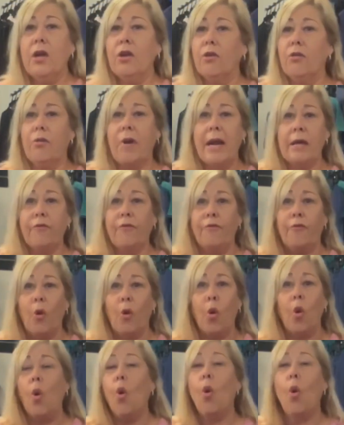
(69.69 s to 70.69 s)
Great
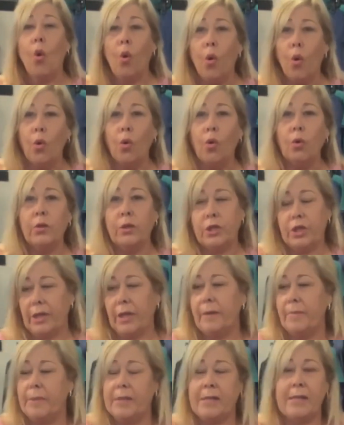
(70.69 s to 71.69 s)
for all
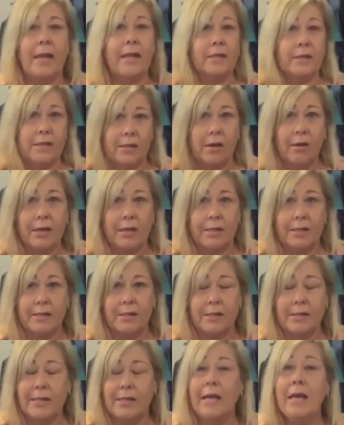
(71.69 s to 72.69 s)
shapes and
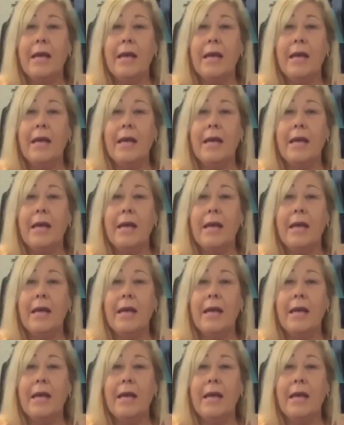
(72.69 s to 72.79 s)
sizes.